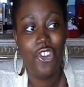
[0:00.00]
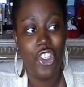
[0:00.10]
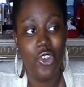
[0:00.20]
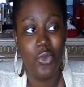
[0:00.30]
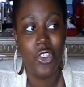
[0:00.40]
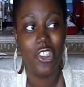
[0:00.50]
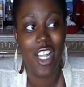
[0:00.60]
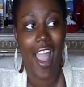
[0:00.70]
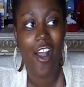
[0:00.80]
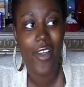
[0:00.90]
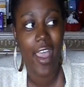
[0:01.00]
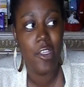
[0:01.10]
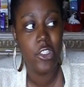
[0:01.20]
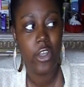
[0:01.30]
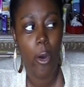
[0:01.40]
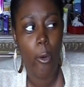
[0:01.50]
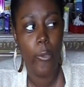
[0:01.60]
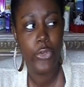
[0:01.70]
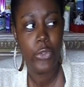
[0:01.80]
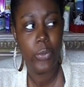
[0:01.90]
do, we're like, okay,
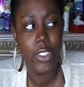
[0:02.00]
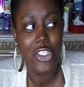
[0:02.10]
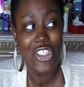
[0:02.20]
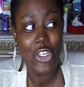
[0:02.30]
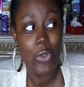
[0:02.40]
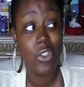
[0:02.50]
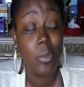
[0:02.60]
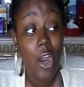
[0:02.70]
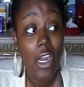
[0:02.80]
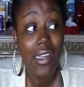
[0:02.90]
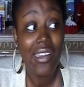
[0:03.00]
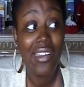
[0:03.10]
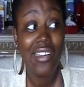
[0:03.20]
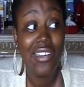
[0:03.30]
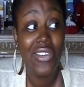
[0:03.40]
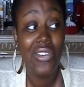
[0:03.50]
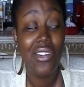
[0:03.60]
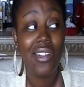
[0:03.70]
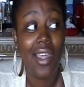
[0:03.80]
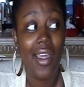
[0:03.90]
so should we just go to the park?
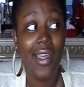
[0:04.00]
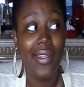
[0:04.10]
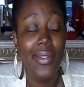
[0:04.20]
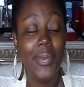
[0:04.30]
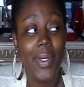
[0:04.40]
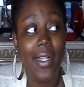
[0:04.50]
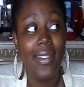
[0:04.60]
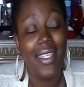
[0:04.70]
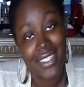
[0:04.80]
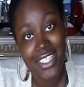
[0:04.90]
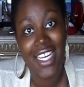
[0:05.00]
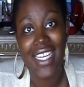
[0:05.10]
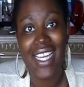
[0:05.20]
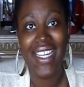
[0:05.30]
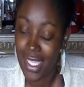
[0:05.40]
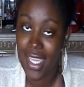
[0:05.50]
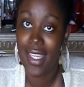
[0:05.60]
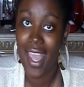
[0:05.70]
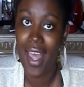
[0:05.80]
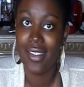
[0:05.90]
Cause, uh, well, that's a good idea.
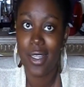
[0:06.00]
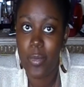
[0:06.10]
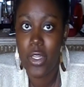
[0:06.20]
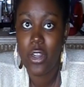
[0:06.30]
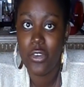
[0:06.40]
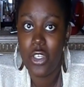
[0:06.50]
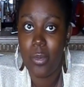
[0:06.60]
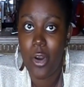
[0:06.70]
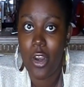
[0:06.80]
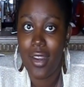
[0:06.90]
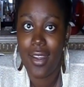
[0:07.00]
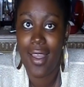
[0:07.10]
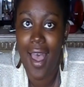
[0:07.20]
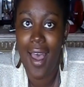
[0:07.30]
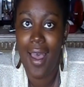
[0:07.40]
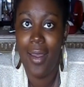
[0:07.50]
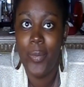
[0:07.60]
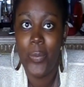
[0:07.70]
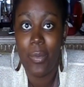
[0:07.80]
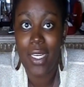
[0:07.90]
thinking, yeah, I'm gonna go to the park uh,
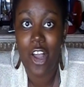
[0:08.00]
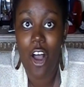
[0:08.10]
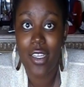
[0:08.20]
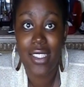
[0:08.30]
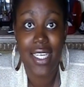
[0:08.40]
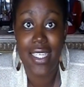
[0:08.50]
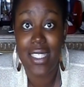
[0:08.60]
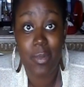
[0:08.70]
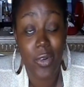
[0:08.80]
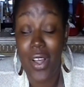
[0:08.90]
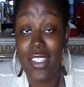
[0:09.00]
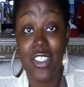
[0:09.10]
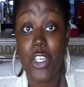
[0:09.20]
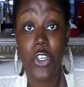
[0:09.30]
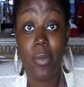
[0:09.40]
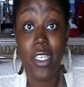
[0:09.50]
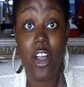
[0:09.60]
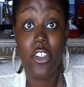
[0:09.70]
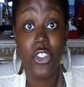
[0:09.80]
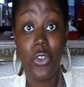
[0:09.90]
with my dogs because it's been a while since I took my
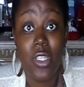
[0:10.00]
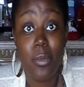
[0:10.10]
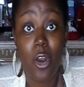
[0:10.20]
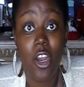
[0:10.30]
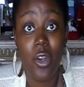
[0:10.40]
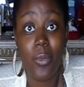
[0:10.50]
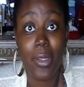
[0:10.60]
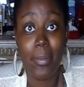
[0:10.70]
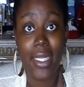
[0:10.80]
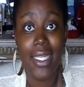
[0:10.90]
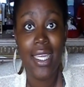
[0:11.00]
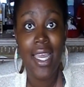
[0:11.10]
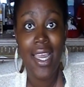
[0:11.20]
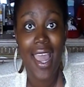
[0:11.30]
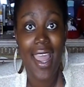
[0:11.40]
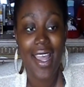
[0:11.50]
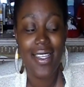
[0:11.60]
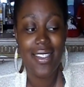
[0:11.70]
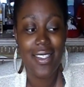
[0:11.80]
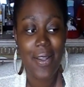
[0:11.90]
dogs to the park with me.
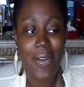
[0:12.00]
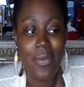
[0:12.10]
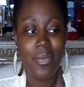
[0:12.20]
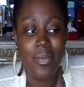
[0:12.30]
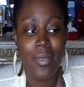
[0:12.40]
And so